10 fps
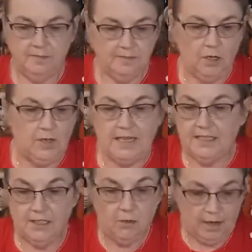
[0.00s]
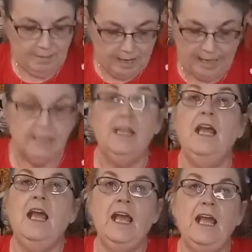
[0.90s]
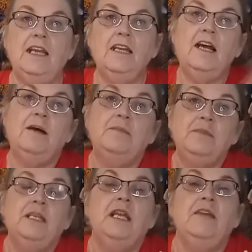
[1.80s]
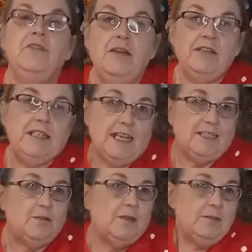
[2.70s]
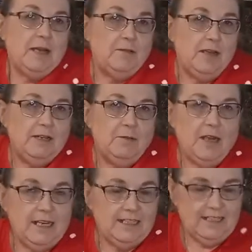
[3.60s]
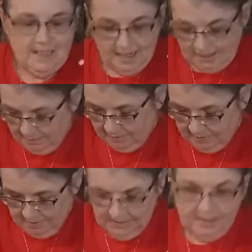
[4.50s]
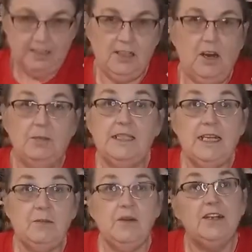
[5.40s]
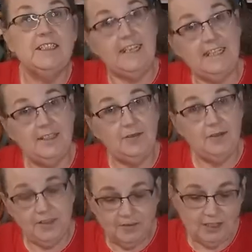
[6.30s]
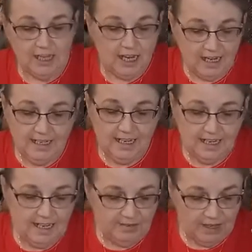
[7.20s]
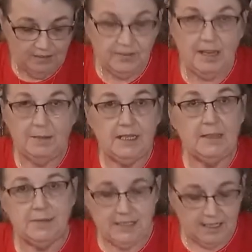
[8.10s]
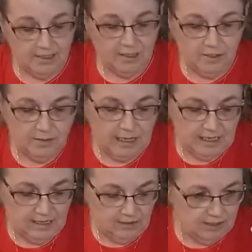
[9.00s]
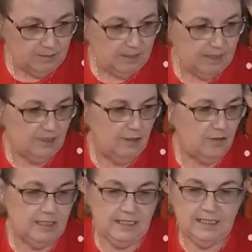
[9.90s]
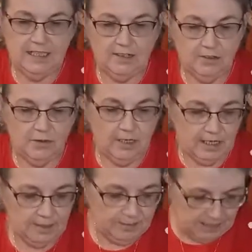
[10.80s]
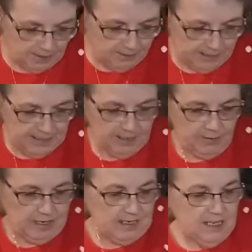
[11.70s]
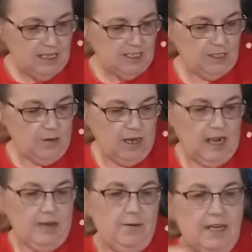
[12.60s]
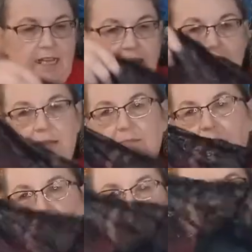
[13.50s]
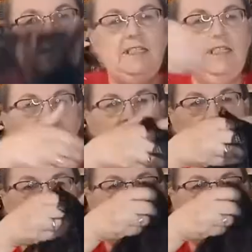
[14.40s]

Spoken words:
Okay, so I'm back. And if you haven't guessed, with my red and white garments that I'm wearing, today's the 4th of July, and I've got family upstairs, so you might hear a little bit of the noises that are going on up there. But anyway, so I went ahead and I put the sleeves on